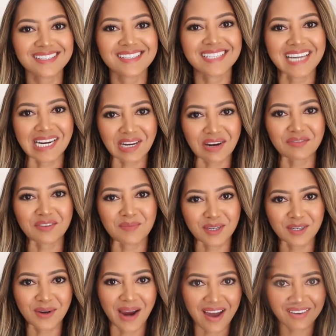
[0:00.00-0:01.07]
that stand out from
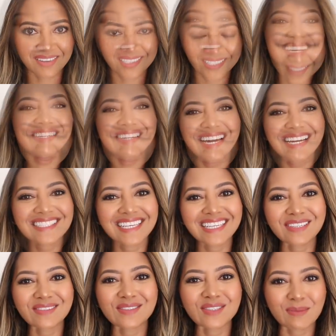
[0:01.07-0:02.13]
the crowd. All right, you guys,
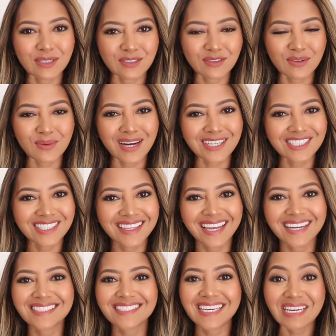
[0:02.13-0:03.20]
thank you so much for watching.
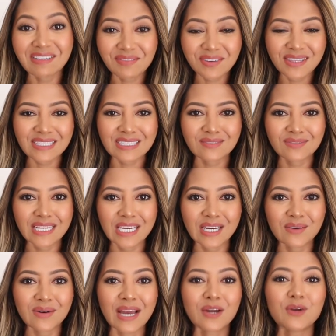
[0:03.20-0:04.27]
That is it for this
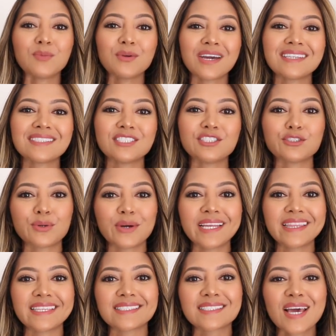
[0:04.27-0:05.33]
video. I hope you guys
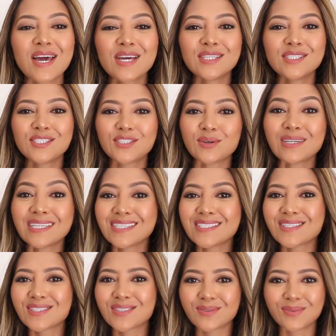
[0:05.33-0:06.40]
enjoyed this short
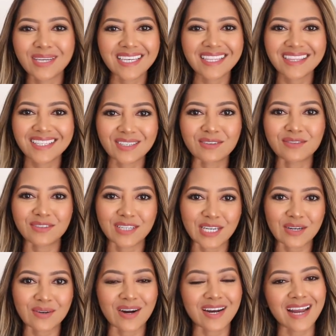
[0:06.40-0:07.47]
and sweet little
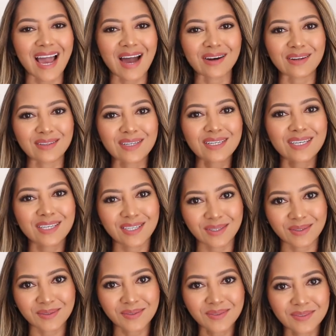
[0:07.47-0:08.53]
video on how to look
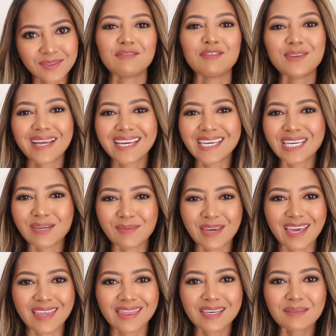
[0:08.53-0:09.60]
cute. If you like, you give
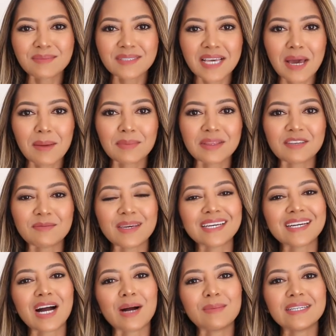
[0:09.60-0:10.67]
me a thumbs up, leave me
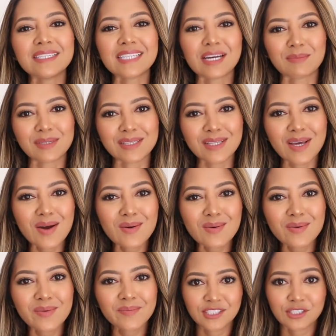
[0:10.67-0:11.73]
a comment down
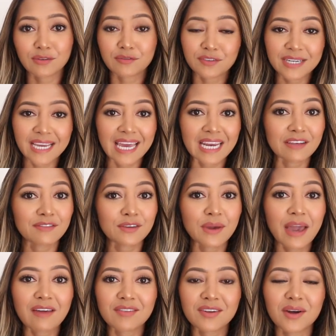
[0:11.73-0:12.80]
below. Don't forget, if you
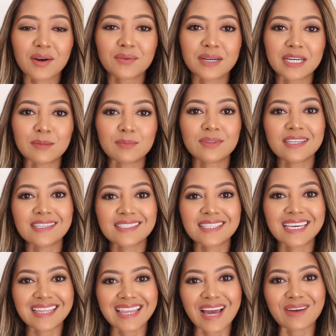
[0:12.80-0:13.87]
haven't already, please
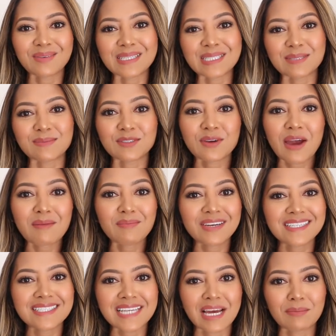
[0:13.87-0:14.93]
hit that red subscribe
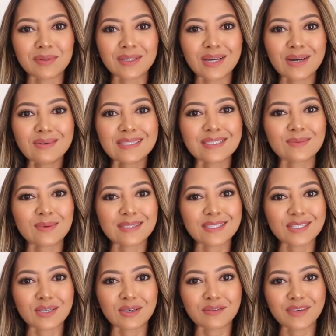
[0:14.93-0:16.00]
button down below as well
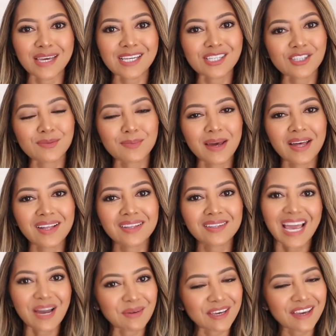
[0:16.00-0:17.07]
as the notification bell.
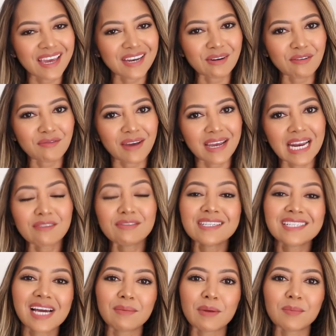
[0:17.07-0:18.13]
That way you get notified every
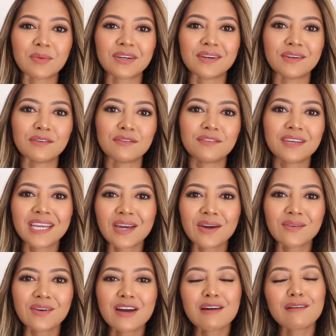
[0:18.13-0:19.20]
time I put a new
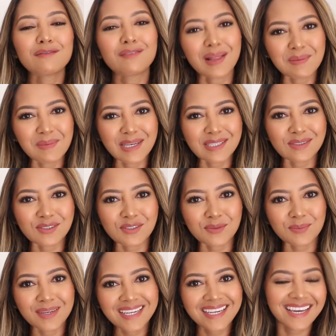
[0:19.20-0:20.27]
video. Follow me on social
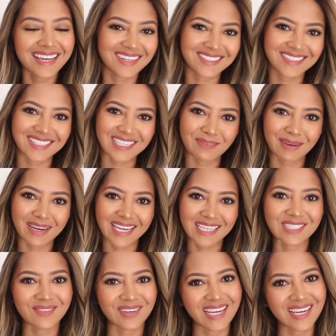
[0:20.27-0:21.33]
media and I'll see you in my
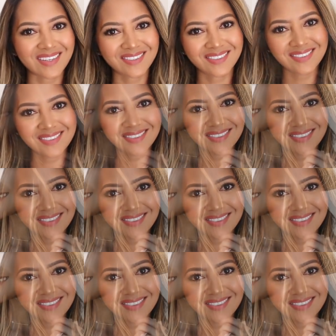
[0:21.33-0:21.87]
next video.